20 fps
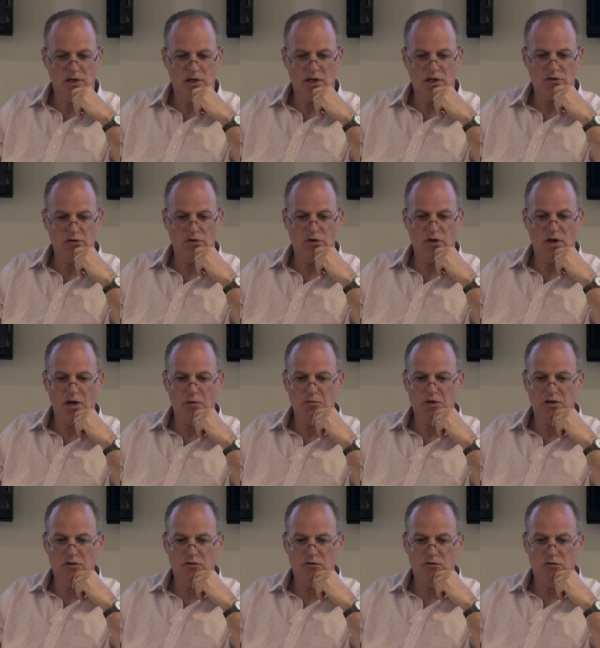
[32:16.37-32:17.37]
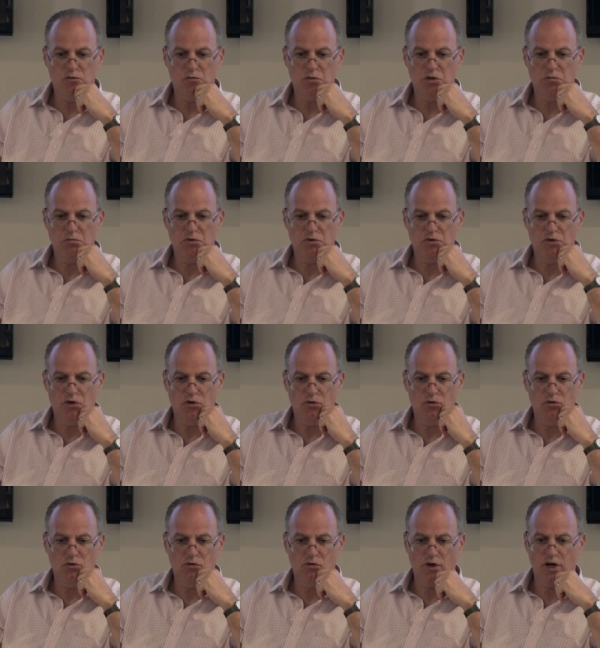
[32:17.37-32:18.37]
I don't know how many people know
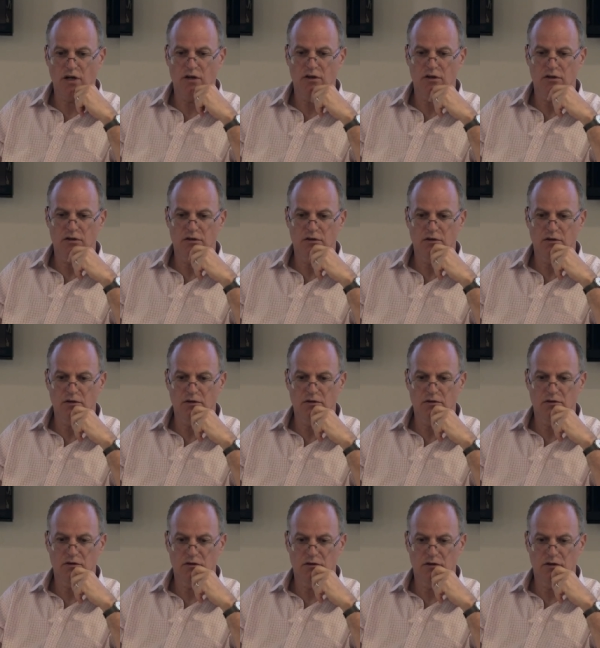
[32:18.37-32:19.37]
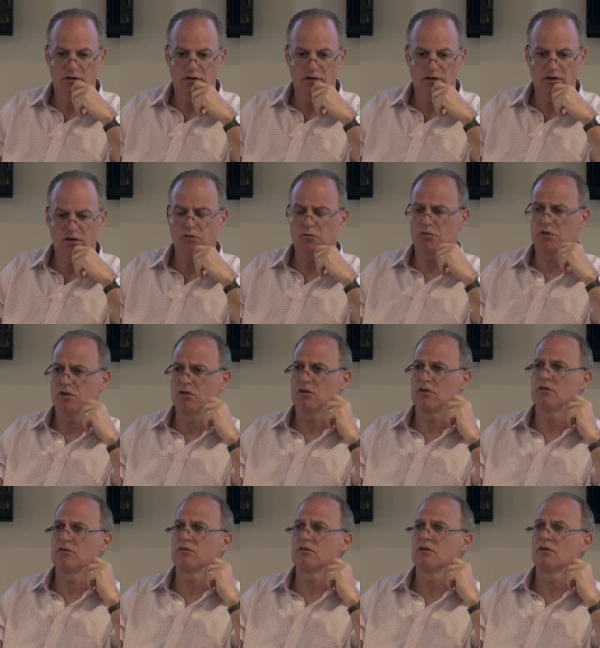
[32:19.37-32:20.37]
who Greg uh, Thielmann
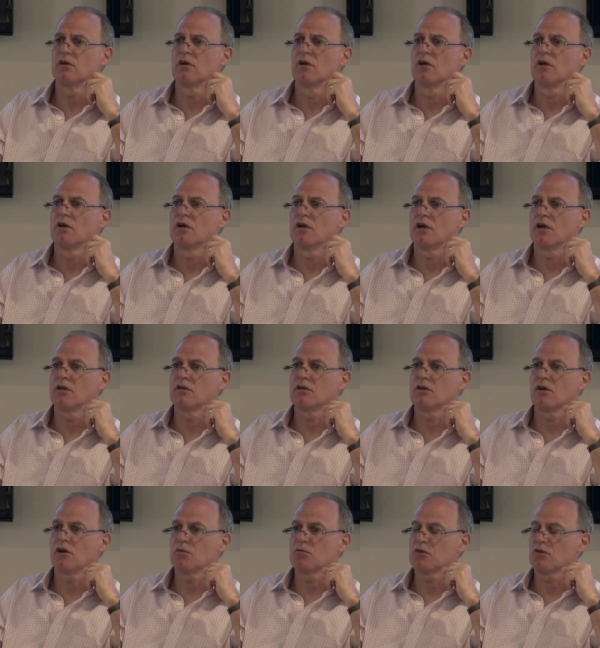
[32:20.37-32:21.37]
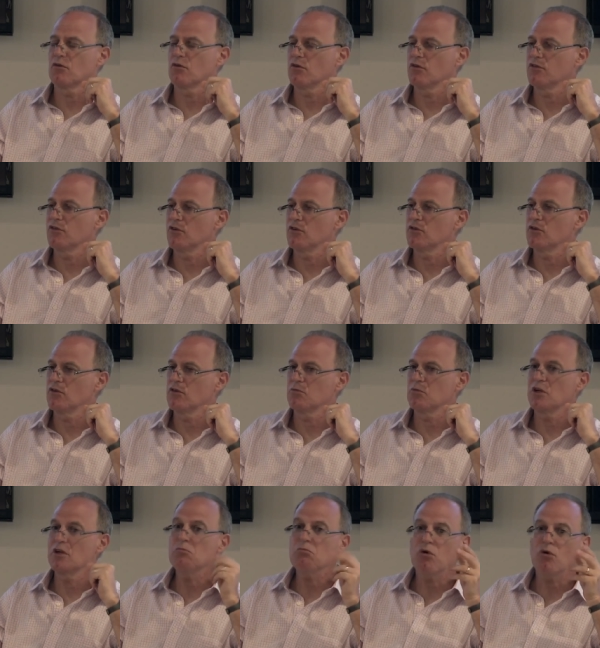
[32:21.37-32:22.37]
is at the Arms Control Association,
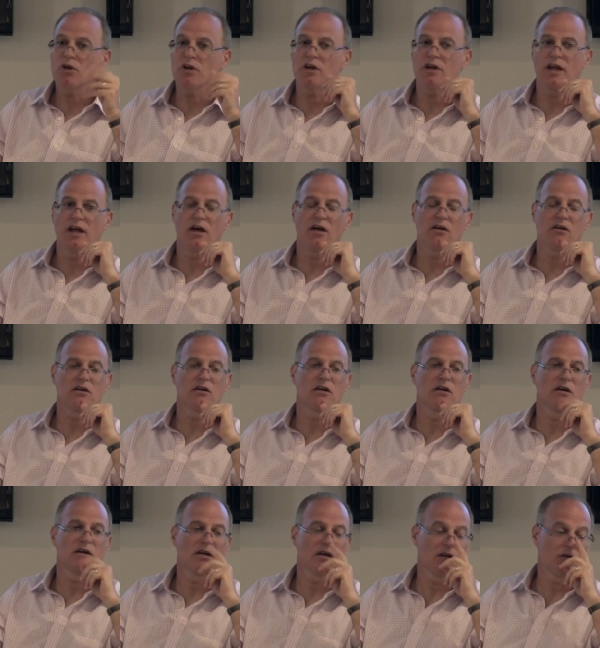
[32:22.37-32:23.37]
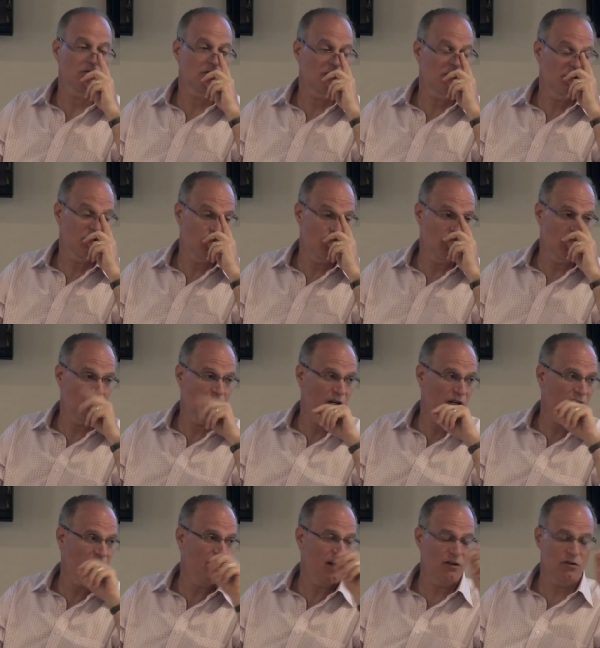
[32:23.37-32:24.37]
but he pointed out uh, at one of
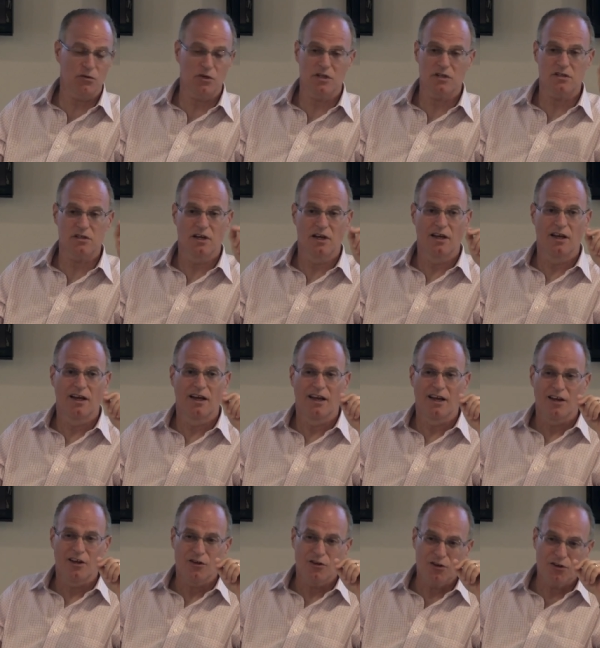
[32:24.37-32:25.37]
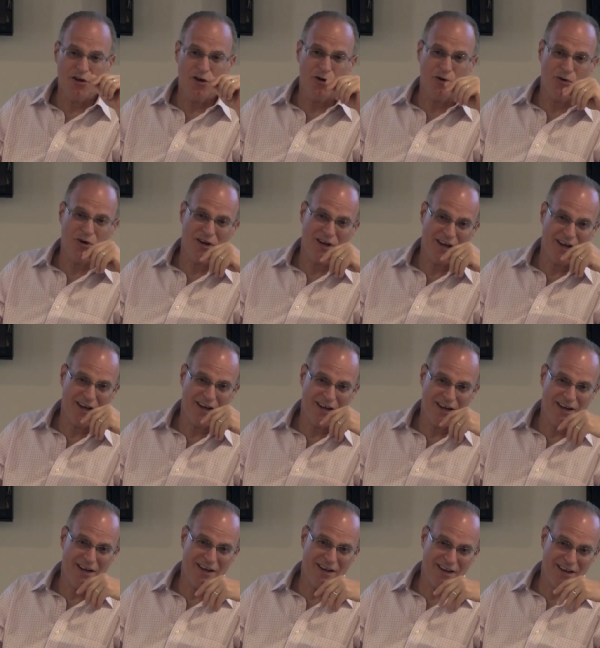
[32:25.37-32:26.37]
my gatherings, you know,
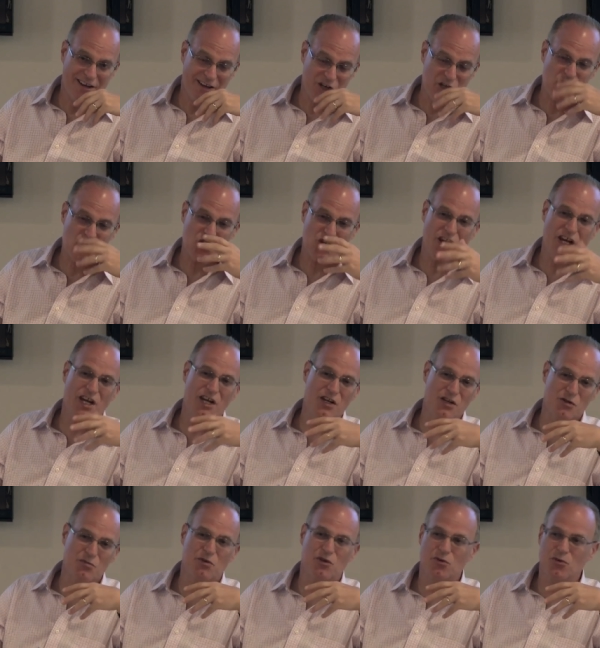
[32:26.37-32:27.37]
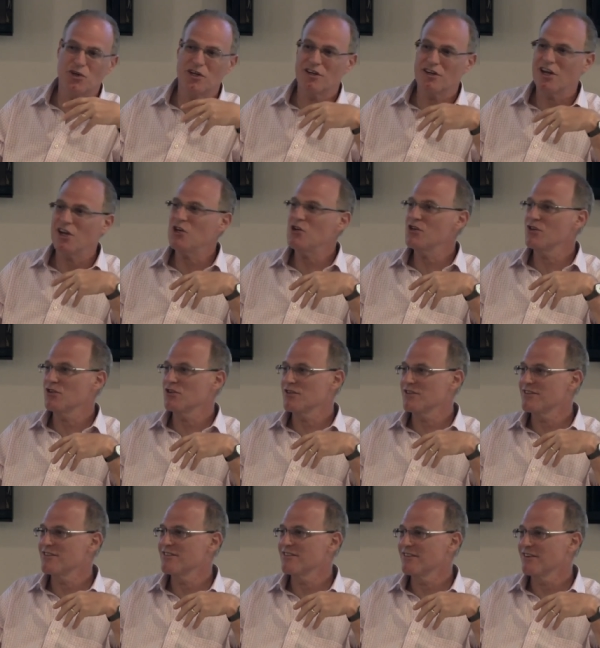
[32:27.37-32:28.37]
an exchange between
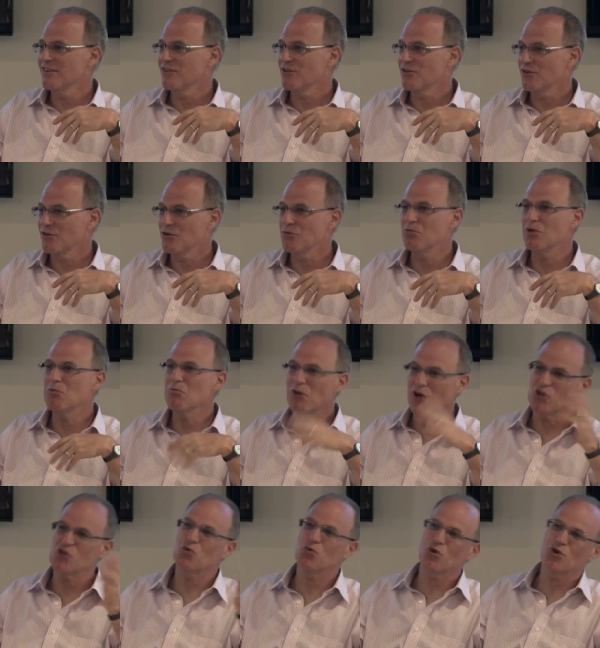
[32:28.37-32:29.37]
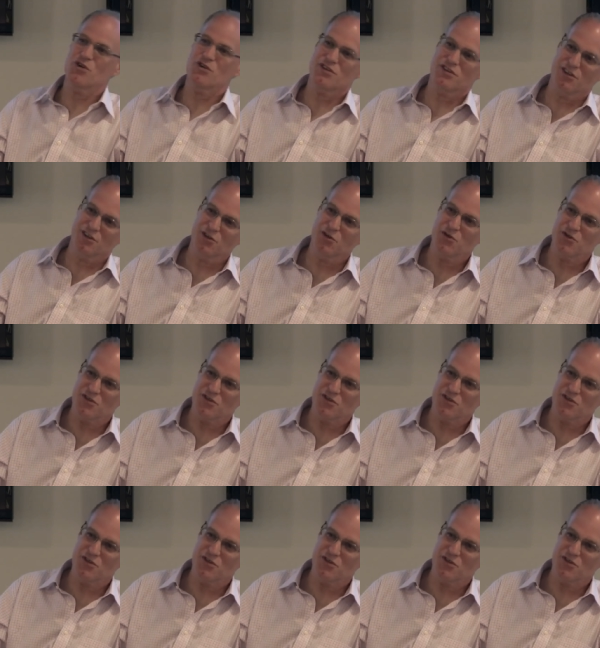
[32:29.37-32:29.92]
nations could be much worse than